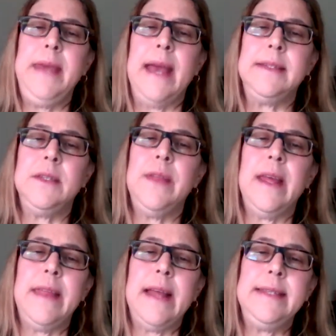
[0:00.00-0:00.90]
So
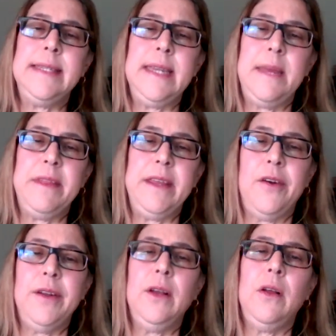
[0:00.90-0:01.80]
that's the name of the
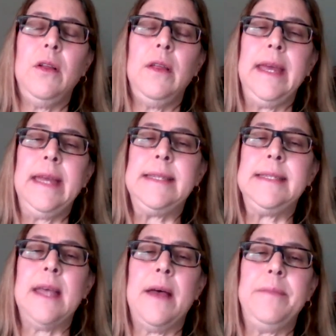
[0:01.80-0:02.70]
article.
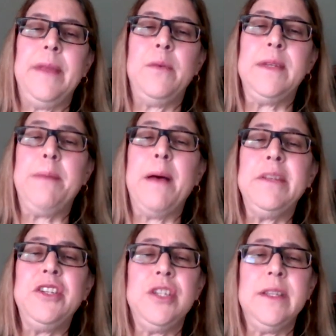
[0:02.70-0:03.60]
It was
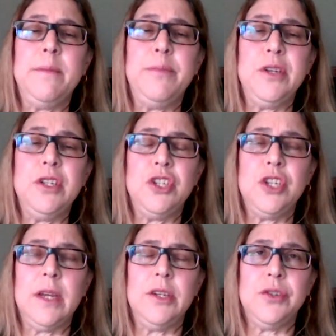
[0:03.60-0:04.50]
published in the British
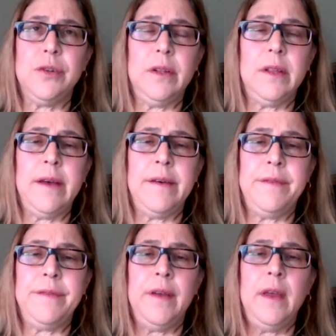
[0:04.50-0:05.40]
Journal
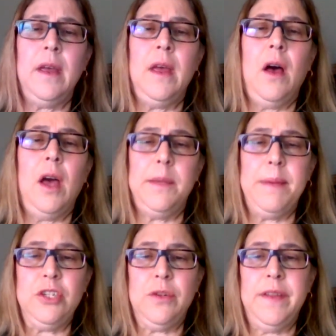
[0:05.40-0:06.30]
of
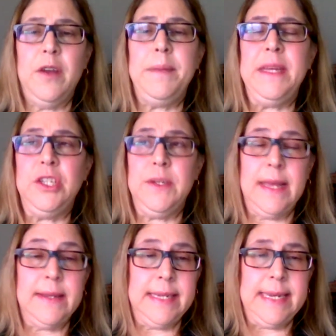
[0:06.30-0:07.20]
Occupational Therapy in
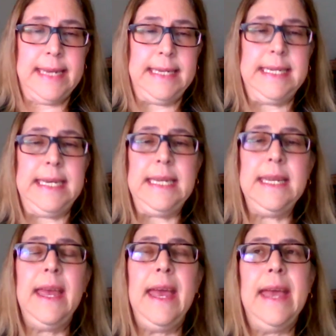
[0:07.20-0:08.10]

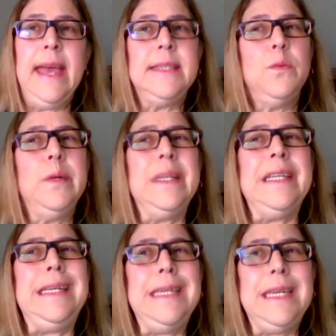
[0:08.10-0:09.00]
2019. It's a
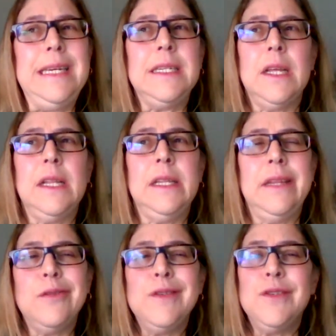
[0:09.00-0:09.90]
really neat
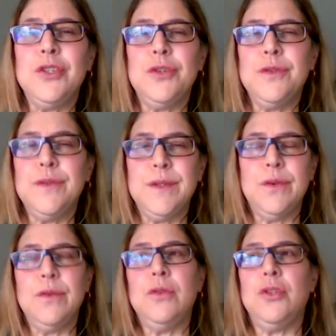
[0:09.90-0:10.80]
literature
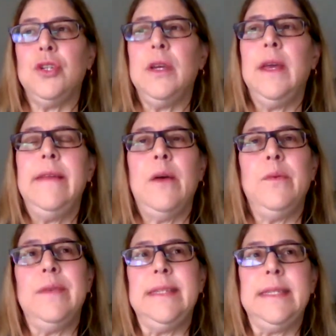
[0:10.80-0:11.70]
search that
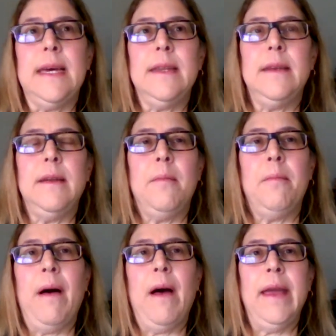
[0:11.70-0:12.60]
was done
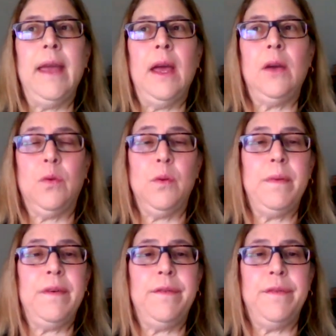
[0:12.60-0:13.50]
by a group
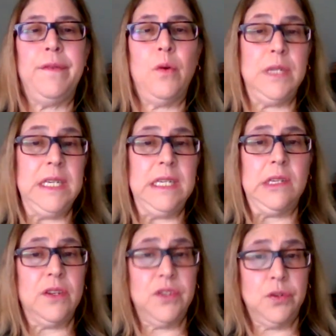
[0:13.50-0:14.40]
of OTs in
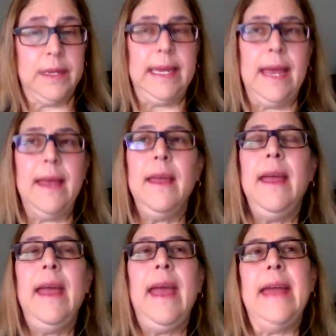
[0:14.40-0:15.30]
Australia,
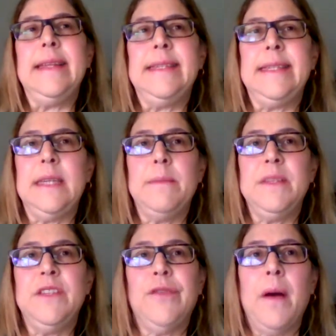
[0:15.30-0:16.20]
and it
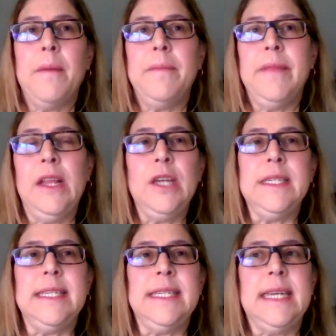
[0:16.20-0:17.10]
stems from, they looked
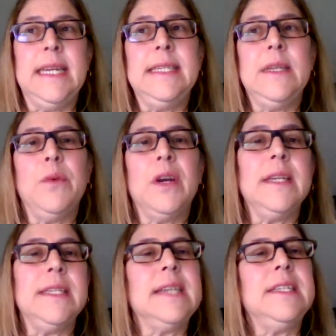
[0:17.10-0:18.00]
at studies that were
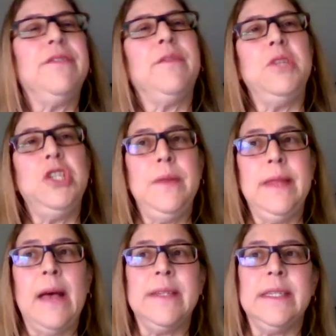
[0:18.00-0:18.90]
conducted from
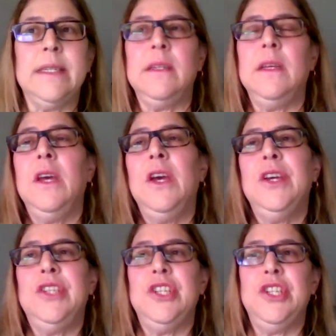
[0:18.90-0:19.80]
2000
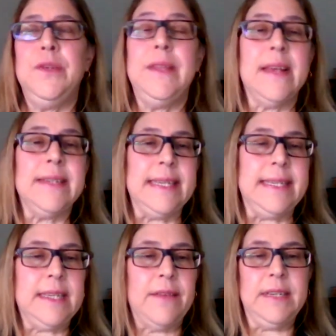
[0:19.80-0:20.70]
to
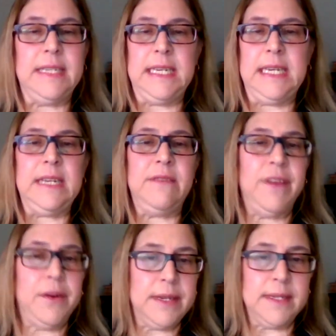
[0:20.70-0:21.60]
2017 in
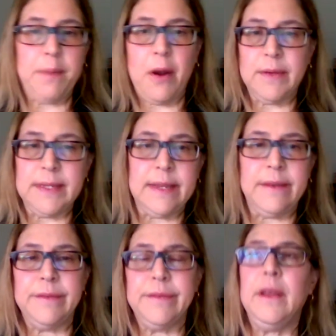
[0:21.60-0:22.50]
various parts
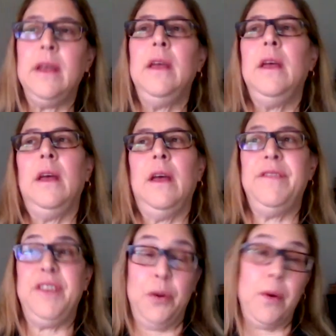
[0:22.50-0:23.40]
of
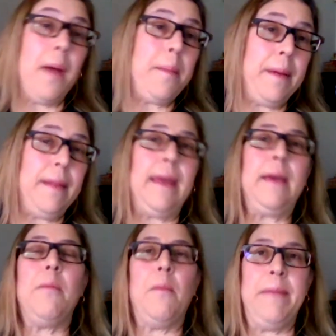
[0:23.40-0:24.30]
Europe, like
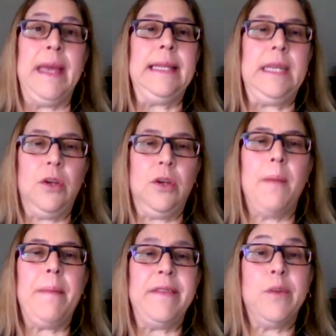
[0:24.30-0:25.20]
mainly
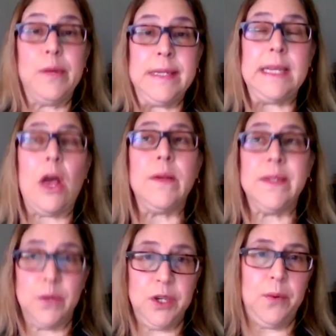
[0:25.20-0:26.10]
Europe, and there was
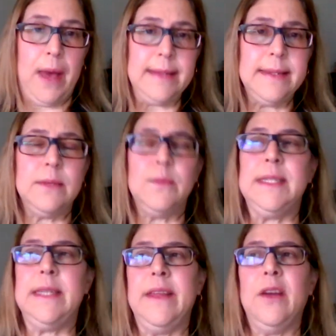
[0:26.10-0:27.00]
also US
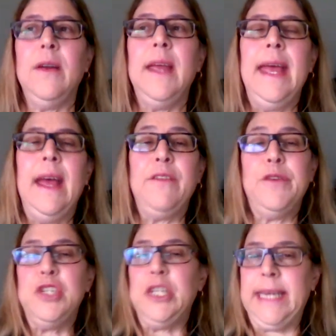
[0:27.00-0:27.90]
was in there.
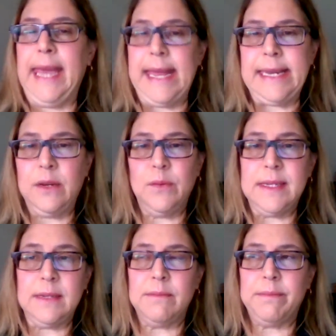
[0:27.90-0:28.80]
Unfortunately, Canada
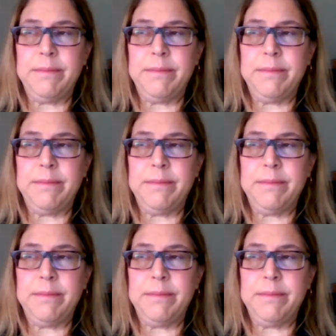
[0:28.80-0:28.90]
wasn't